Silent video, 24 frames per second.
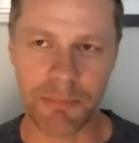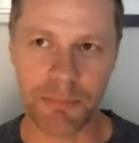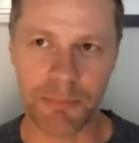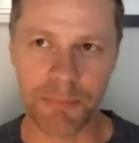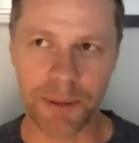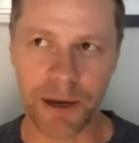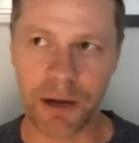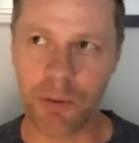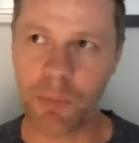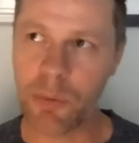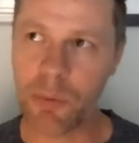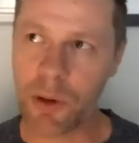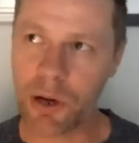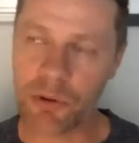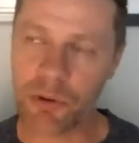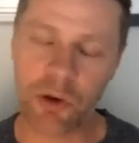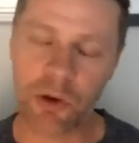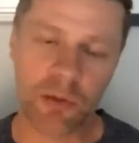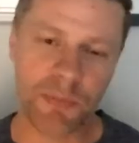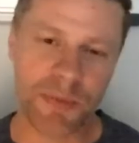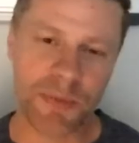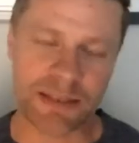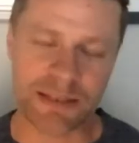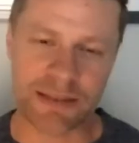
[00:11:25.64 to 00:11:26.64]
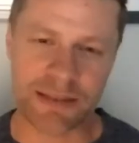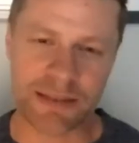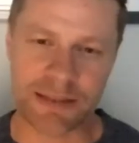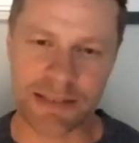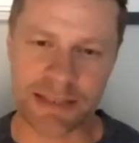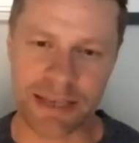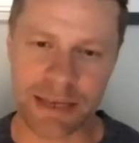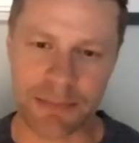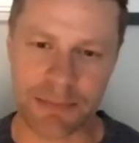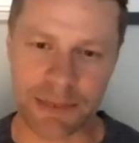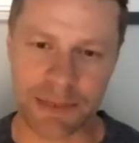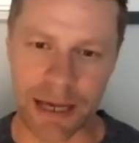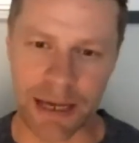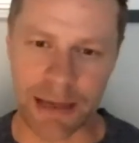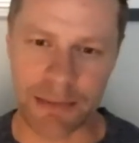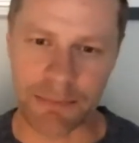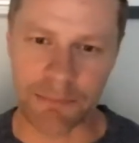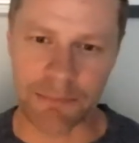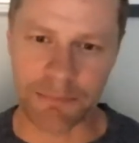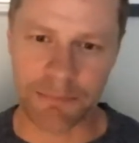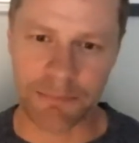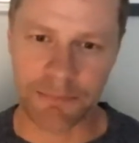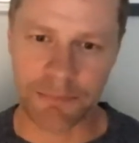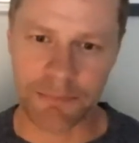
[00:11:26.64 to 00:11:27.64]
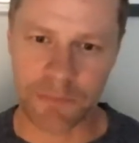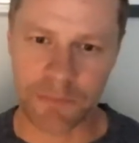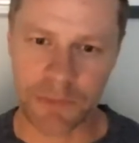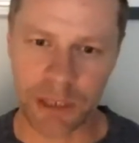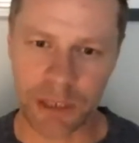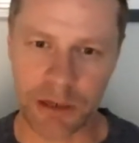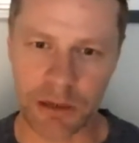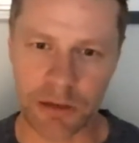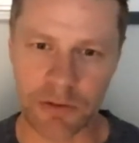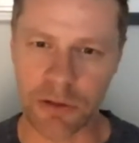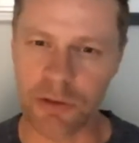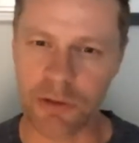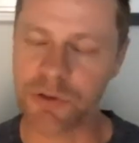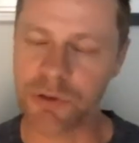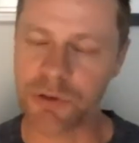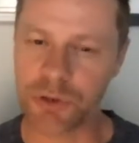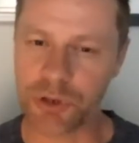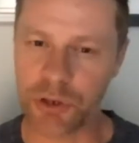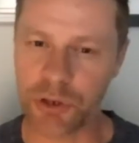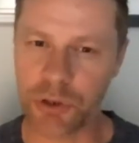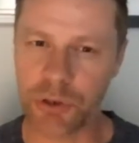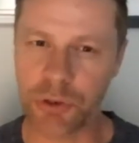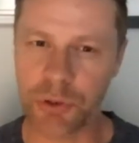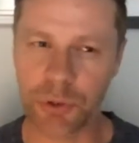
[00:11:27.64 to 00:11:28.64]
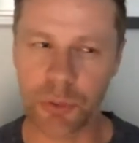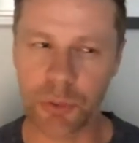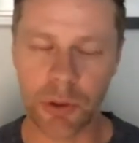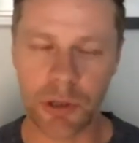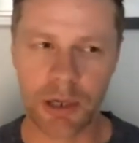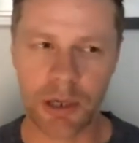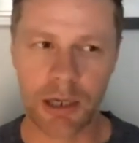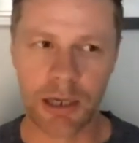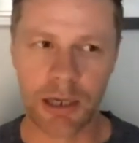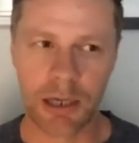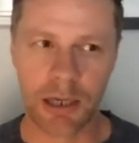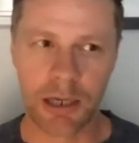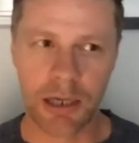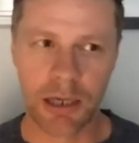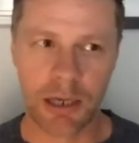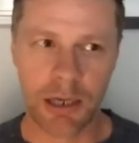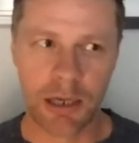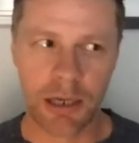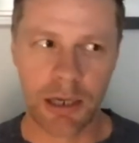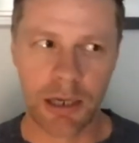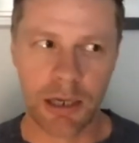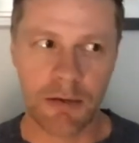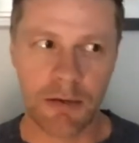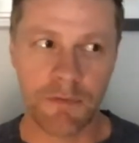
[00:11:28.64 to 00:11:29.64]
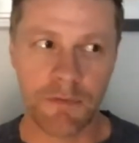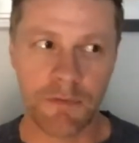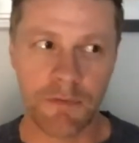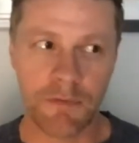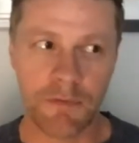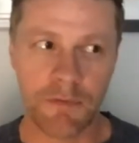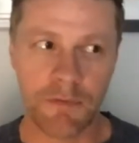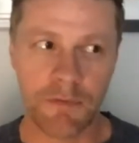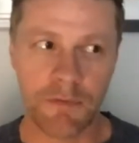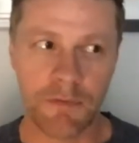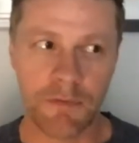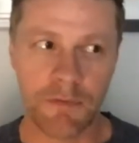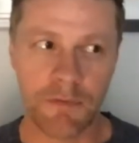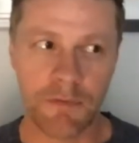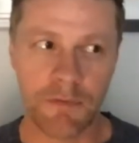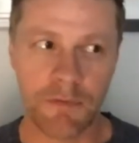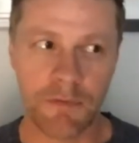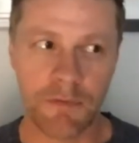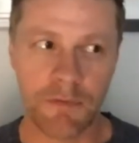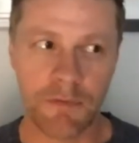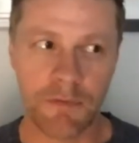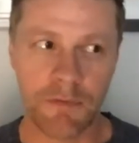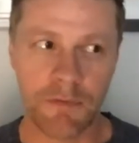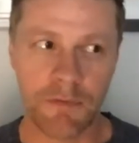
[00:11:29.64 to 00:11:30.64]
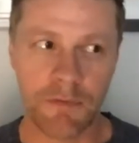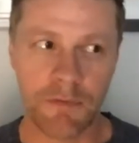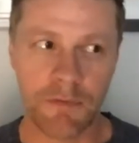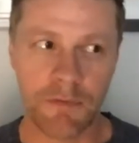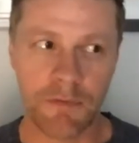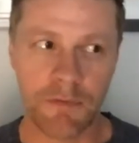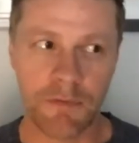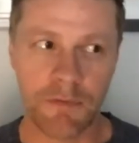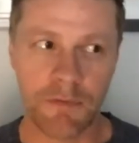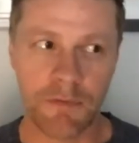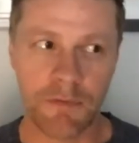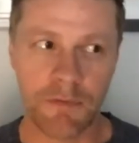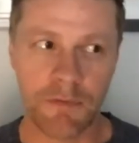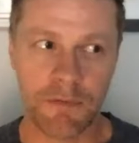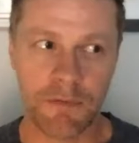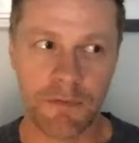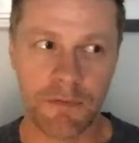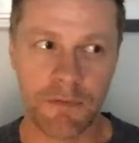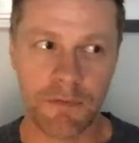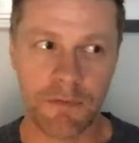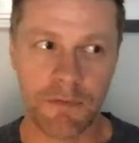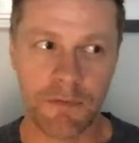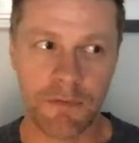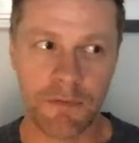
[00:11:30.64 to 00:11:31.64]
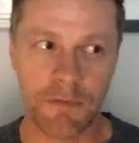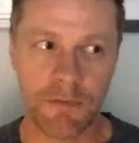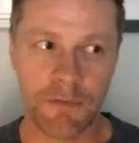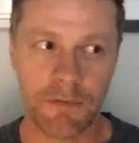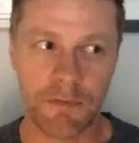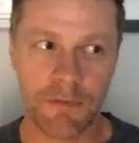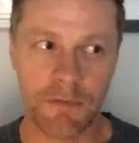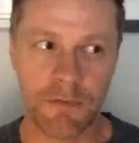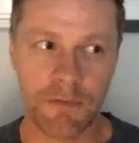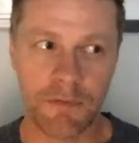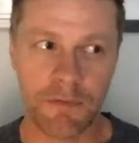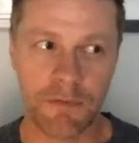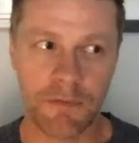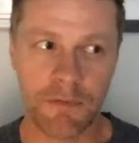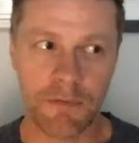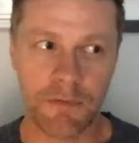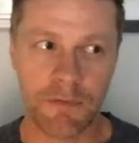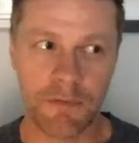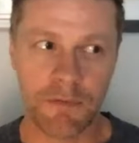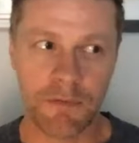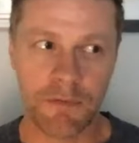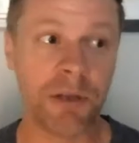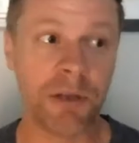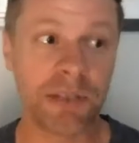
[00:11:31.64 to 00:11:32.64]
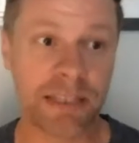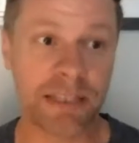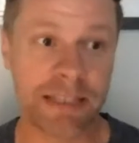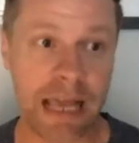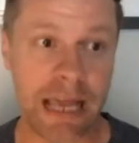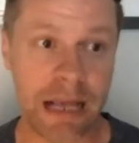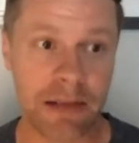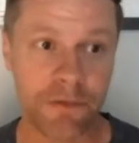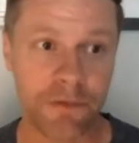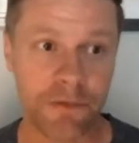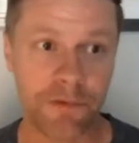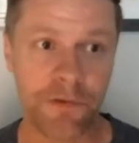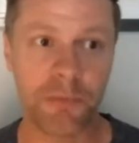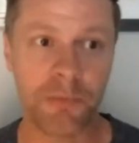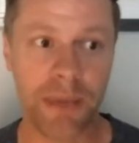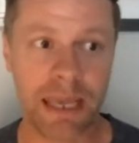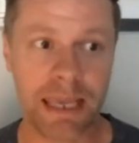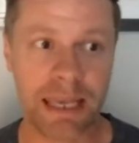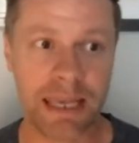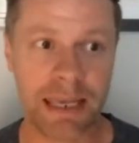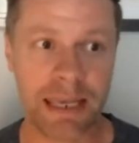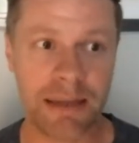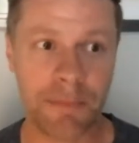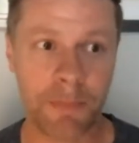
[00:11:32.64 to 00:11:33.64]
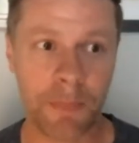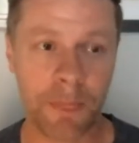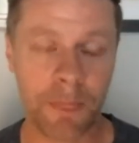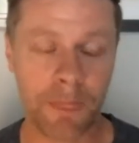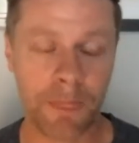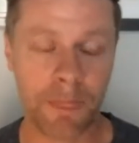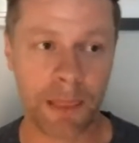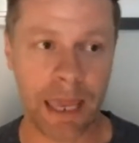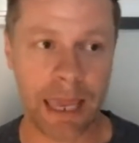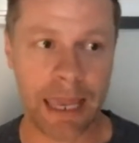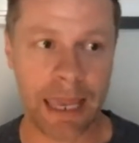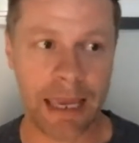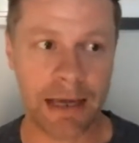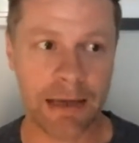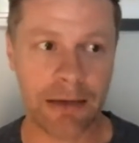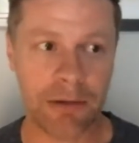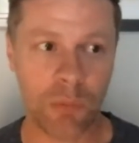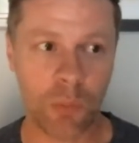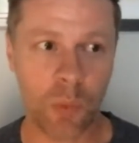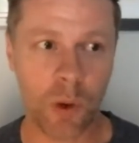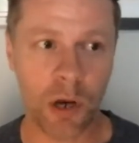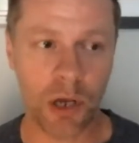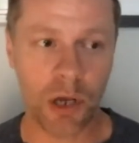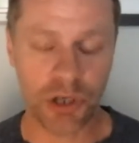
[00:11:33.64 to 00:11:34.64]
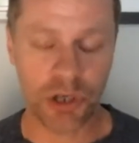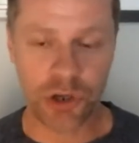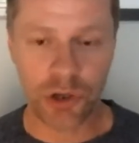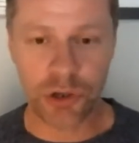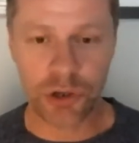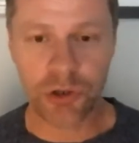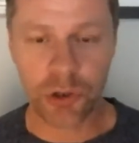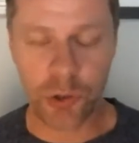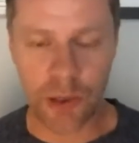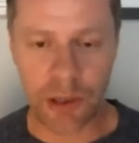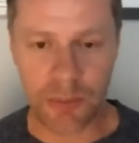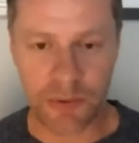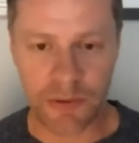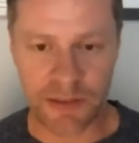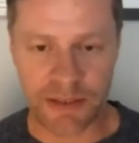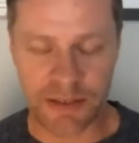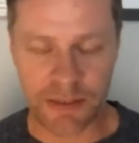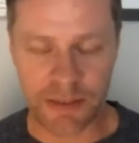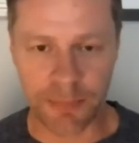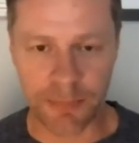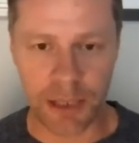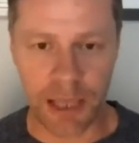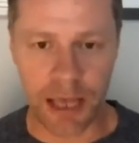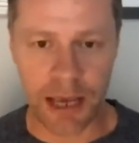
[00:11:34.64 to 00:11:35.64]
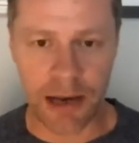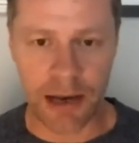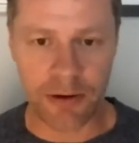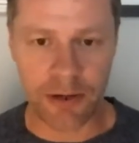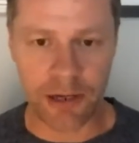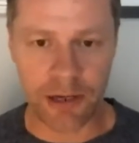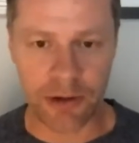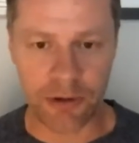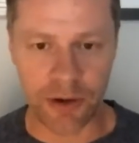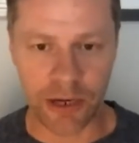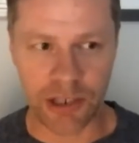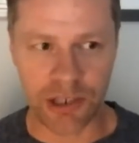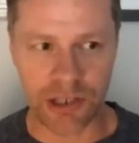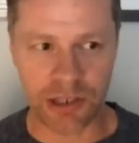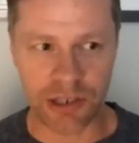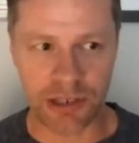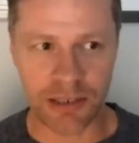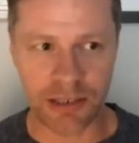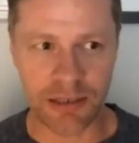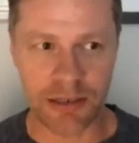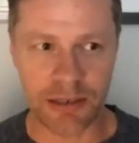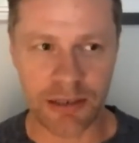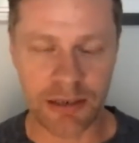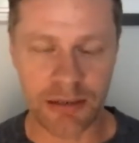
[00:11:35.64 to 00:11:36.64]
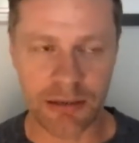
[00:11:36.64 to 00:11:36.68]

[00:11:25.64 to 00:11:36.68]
but we want to grow a business at the same time. And those are two very polar opposite things. So for Buildxact, for me, and what you're doing with the supplier integration,